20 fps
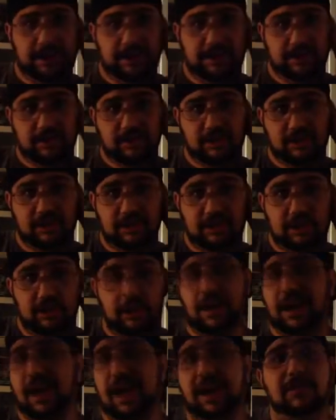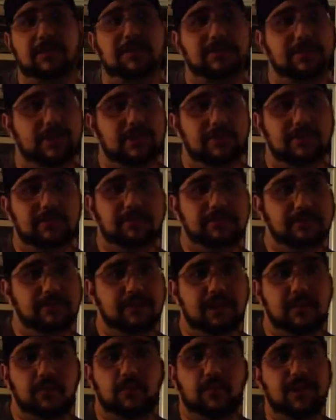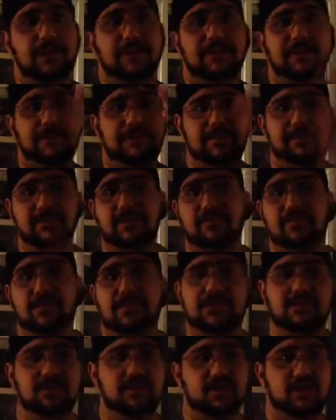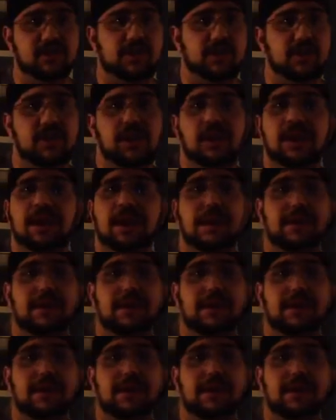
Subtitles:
in Shikara. I don't know. One of them used to wrestle in Shikara.